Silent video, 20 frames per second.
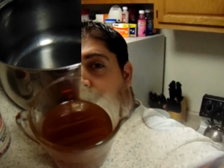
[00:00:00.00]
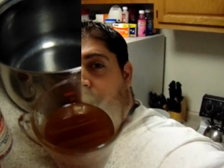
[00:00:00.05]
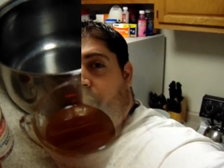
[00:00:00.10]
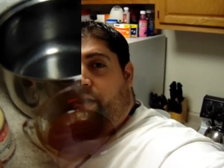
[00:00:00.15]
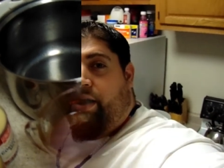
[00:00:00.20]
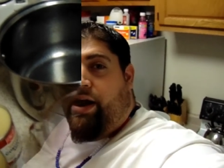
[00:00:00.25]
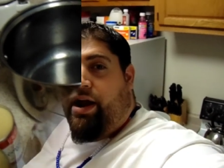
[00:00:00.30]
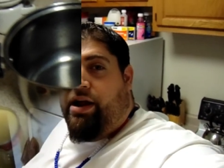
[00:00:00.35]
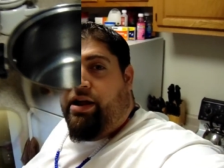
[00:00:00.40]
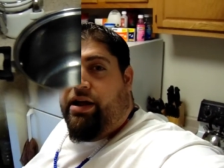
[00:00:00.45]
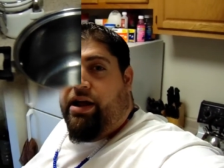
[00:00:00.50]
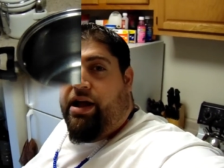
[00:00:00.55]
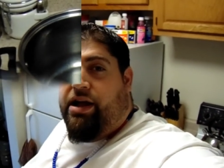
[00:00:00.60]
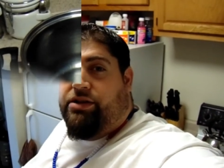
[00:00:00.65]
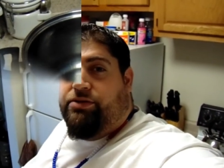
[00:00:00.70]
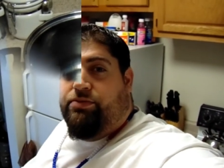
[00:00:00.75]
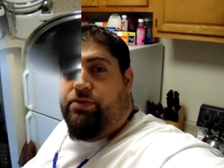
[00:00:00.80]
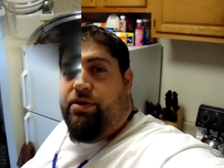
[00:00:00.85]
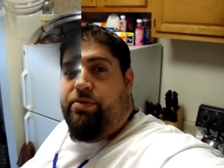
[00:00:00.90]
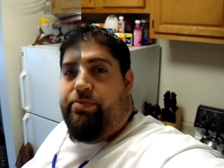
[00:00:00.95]
Alright
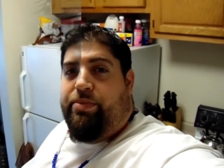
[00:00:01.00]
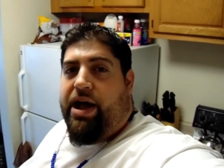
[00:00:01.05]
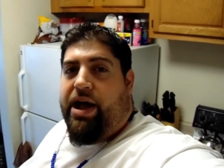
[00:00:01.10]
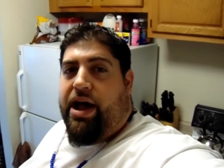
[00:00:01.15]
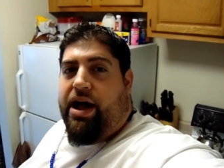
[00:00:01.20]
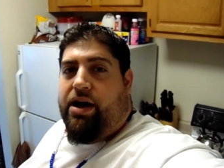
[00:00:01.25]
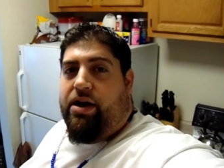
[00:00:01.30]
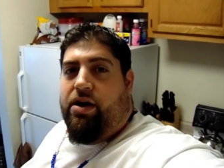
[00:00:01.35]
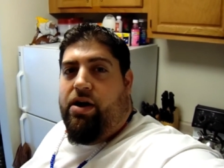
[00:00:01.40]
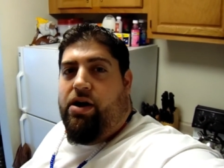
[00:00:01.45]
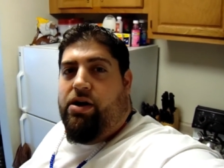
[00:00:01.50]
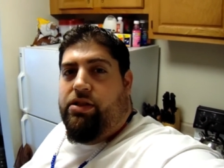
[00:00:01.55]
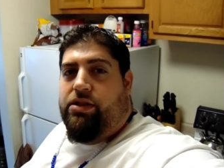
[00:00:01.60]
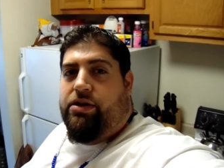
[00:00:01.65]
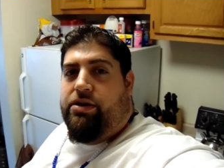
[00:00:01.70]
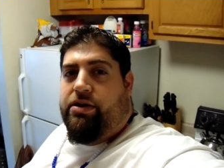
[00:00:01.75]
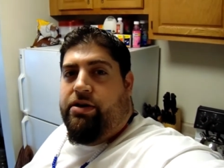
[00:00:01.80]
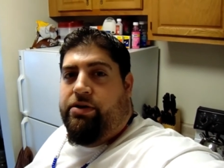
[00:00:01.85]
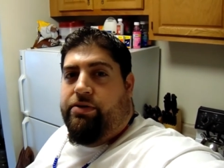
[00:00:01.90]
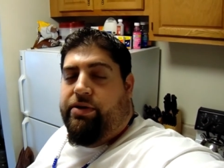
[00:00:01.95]
guys, we're back.
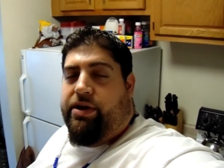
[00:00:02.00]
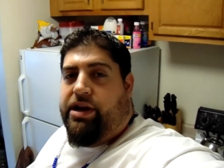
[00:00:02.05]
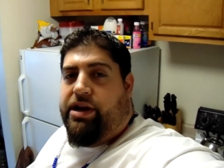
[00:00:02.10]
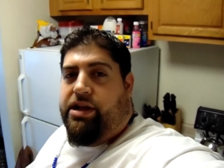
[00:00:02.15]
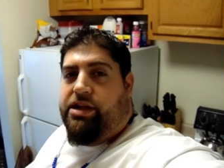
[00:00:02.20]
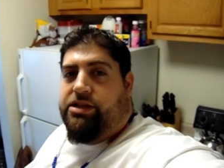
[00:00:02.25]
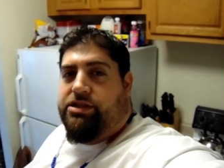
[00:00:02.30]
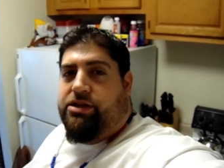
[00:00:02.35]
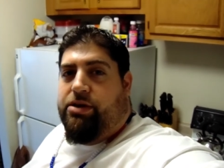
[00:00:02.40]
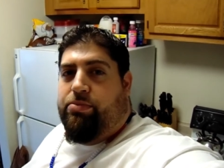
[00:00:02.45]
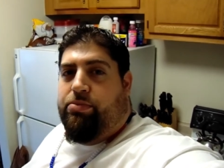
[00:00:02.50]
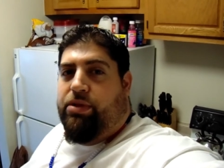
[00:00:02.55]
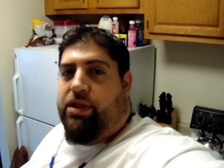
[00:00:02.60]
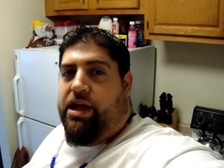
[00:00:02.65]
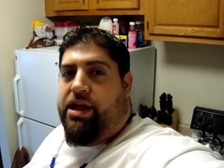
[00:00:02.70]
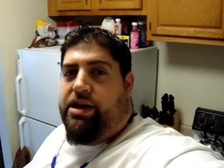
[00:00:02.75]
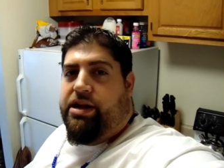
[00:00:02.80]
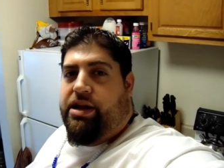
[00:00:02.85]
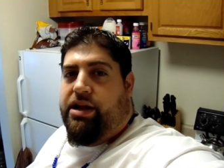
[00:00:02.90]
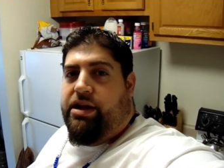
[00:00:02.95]
All our ingredients are
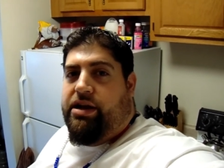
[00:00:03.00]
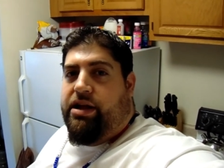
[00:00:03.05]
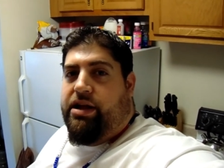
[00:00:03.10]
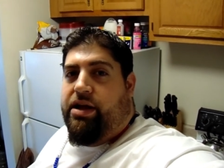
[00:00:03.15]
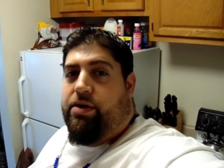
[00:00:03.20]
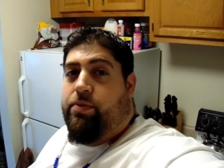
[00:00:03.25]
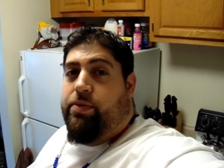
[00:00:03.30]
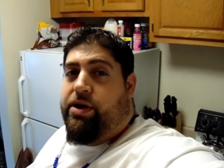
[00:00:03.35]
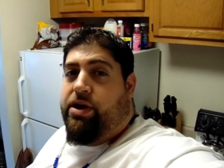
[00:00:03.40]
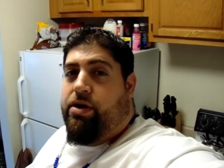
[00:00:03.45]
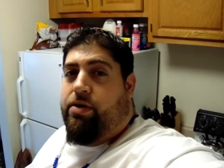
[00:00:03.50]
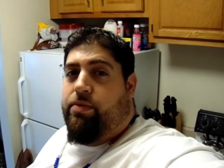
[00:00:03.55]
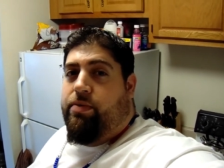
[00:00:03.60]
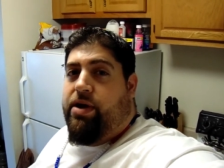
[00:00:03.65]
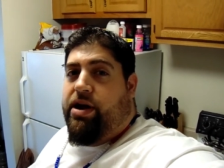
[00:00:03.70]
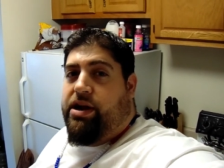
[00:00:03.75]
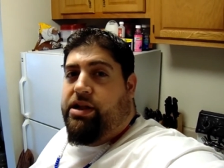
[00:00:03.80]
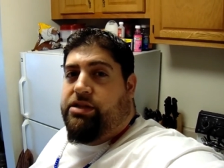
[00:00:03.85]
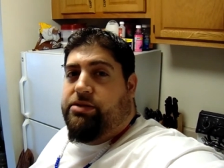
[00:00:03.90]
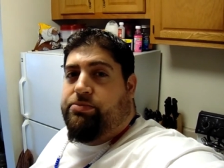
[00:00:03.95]
blended and we are
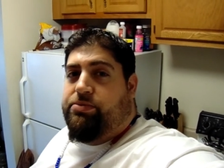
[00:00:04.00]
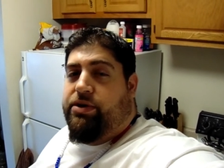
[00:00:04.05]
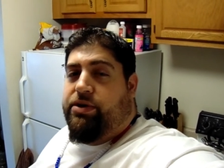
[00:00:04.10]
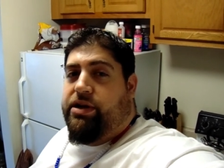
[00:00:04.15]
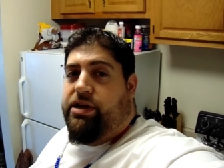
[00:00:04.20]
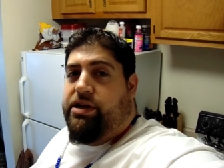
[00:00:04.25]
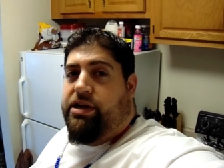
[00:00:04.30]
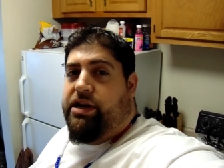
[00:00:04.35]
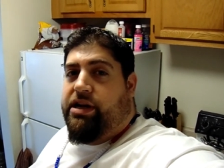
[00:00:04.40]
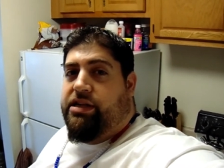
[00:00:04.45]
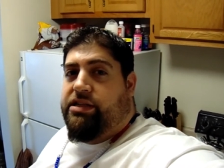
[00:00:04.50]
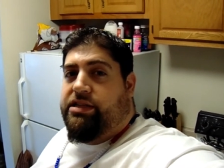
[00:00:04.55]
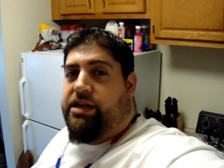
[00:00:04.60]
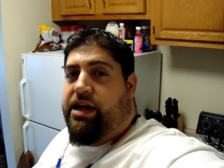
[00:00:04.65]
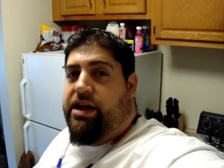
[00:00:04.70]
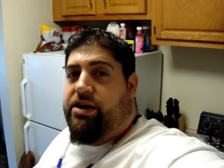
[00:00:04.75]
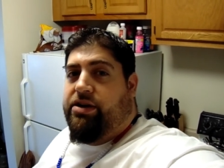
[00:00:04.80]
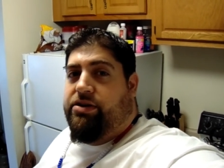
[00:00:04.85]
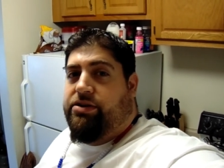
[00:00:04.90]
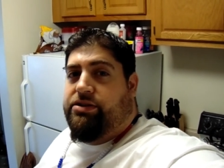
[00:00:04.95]
ready to put it in the
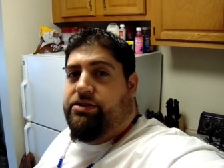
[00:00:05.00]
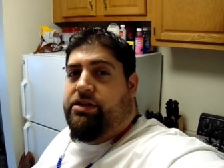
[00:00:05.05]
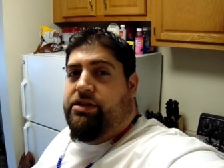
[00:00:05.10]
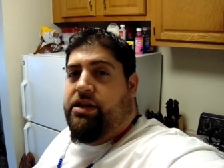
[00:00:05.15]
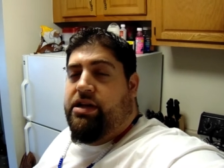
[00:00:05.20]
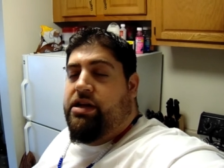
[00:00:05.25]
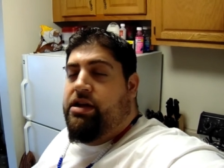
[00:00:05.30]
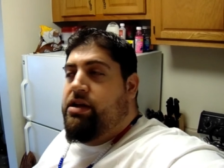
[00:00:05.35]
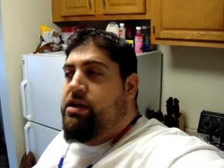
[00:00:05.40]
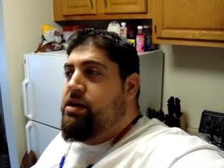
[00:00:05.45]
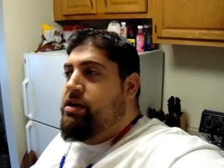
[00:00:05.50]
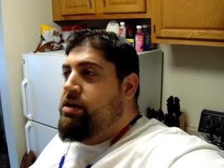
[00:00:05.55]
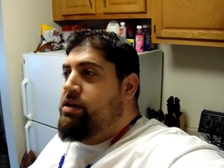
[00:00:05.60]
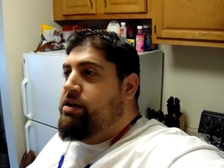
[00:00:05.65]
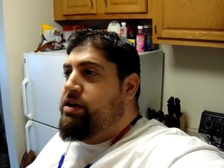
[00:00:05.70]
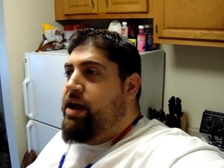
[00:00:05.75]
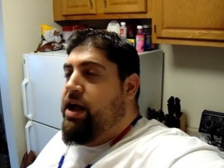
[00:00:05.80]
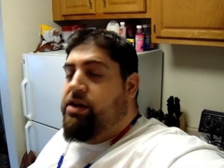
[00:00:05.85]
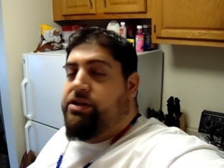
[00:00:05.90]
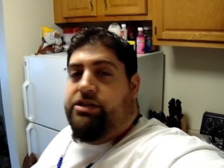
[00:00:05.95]
containers.
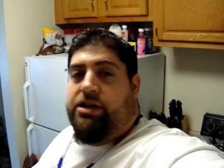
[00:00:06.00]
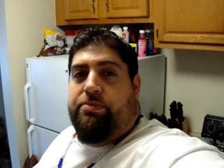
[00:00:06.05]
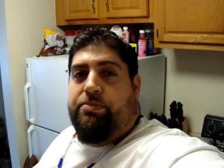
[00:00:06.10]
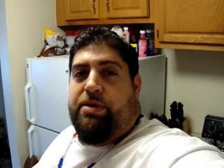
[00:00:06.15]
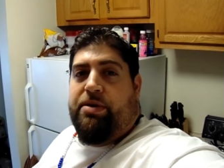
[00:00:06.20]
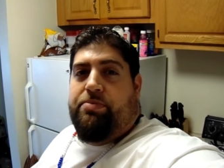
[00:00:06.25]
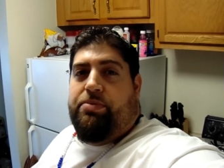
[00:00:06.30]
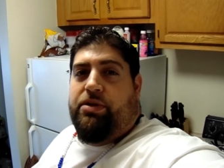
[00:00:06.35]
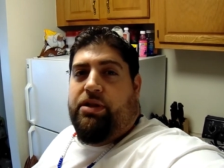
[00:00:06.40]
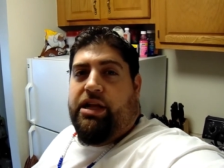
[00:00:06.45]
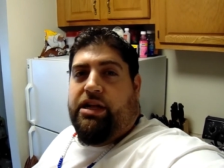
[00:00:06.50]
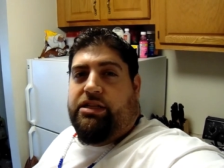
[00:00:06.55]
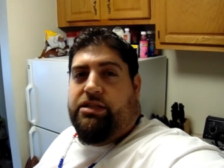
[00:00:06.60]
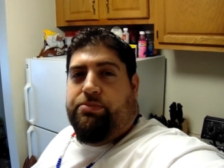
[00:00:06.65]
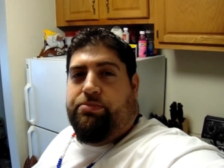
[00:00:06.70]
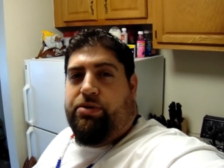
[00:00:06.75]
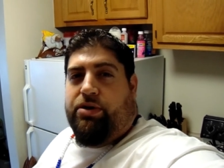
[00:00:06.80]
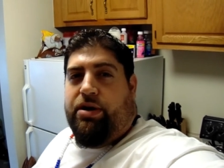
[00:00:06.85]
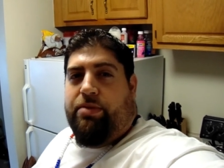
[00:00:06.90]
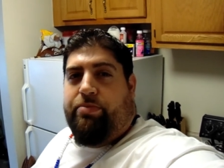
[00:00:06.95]
Now, some people like
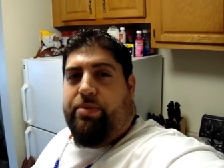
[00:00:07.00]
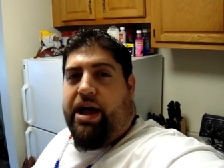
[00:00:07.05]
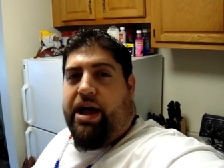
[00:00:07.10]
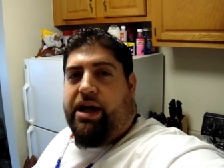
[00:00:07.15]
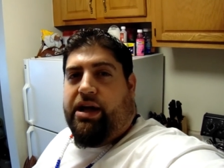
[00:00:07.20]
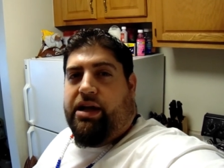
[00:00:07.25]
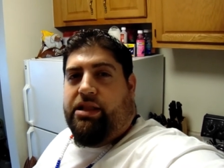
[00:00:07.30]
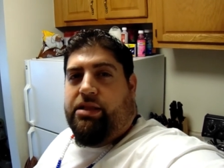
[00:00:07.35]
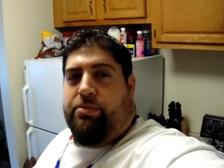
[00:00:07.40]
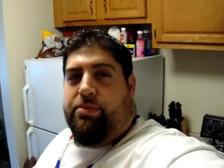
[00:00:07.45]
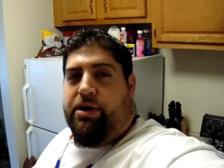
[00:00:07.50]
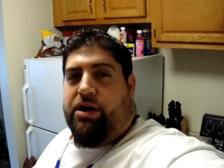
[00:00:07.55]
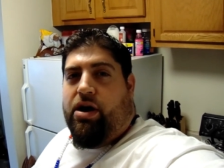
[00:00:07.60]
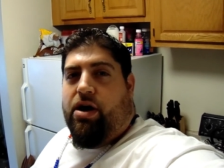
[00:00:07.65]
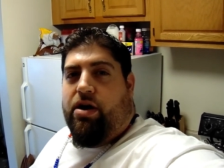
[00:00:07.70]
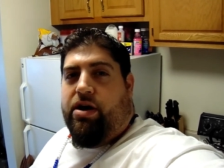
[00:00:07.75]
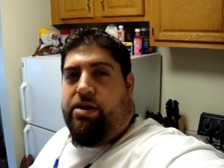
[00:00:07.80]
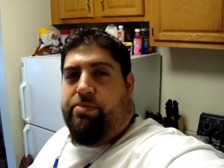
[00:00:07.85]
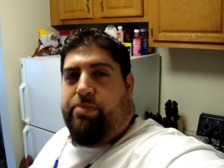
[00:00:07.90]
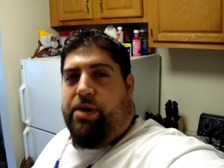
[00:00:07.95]
to put it back in the
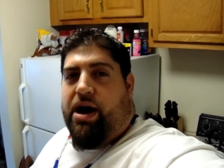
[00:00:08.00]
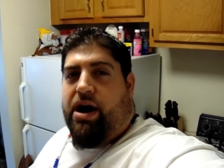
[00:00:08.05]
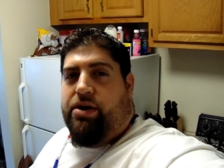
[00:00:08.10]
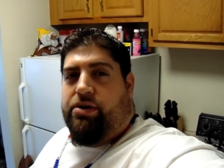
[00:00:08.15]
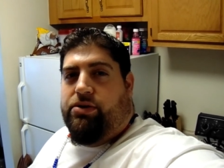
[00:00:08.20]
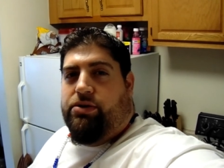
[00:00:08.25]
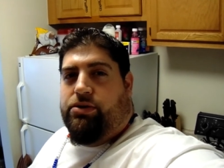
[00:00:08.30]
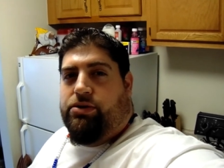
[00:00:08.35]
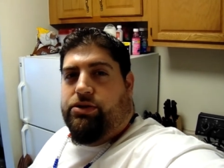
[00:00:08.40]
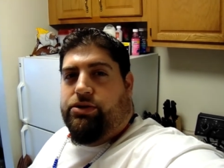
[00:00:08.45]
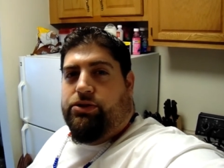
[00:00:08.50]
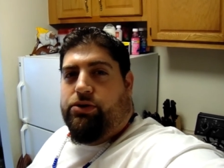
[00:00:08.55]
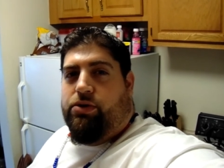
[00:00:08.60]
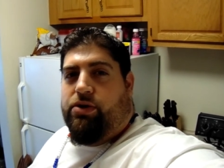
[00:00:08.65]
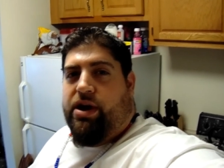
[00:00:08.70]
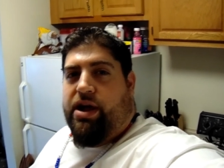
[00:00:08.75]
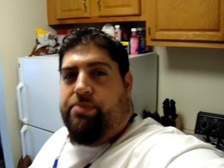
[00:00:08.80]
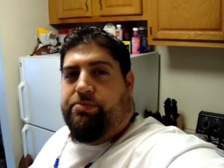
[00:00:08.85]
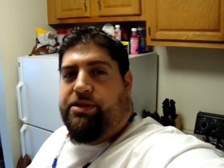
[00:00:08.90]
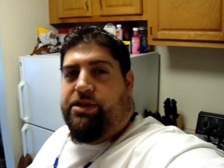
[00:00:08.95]
Bacardi bottles
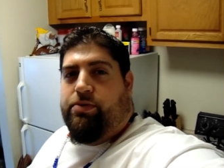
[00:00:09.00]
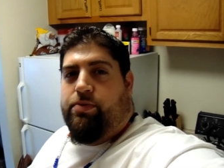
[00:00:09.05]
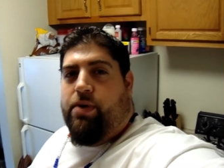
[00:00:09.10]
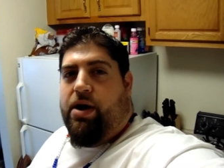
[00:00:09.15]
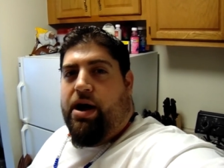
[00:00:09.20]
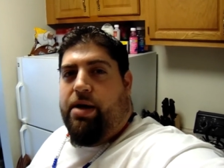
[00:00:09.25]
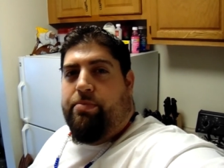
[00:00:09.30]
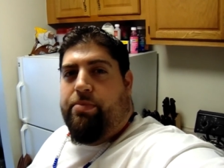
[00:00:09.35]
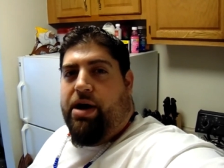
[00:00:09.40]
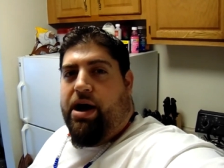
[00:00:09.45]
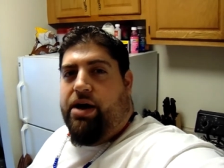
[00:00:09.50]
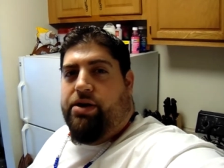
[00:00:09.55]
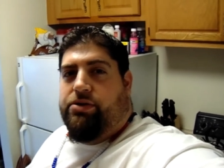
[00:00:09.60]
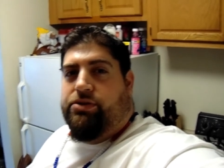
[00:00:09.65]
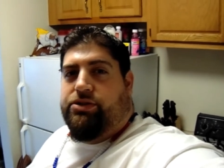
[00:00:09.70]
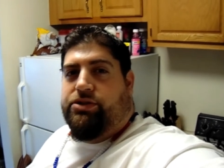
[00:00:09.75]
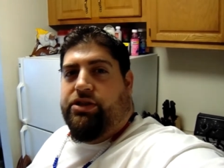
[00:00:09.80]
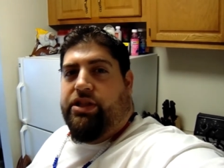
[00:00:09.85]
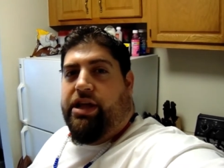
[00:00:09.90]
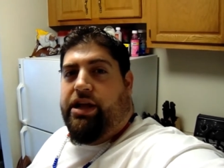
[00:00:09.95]
or empty wine
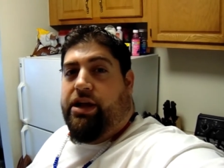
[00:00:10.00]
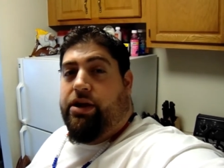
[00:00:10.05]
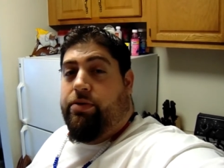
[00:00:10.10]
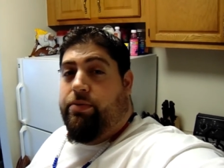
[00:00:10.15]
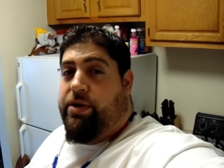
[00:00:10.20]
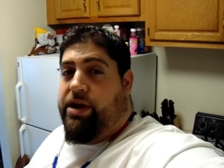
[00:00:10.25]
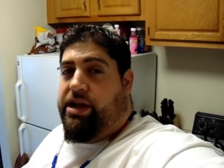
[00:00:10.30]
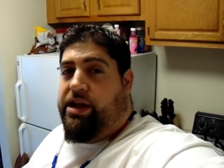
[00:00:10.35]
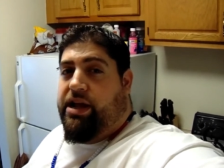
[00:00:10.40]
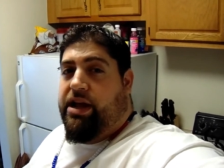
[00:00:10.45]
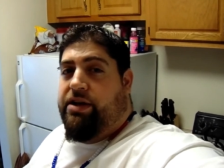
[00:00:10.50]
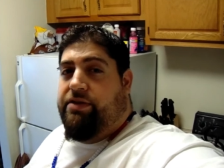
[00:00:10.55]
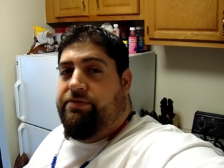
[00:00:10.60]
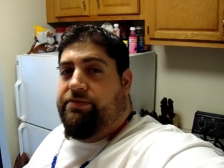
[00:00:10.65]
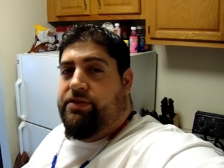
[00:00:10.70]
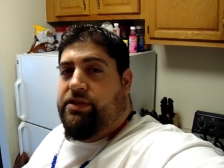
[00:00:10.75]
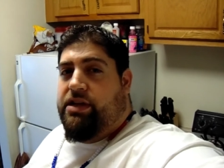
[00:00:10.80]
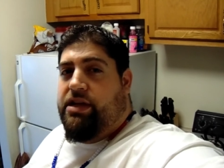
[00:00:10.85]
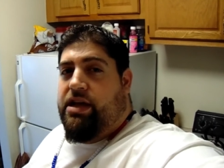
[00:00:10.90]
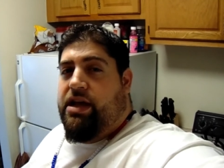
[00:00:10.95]
bottles so they can
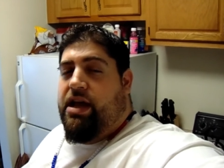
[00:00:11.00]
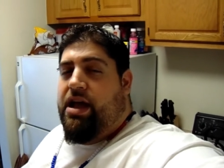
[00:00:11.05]
regift.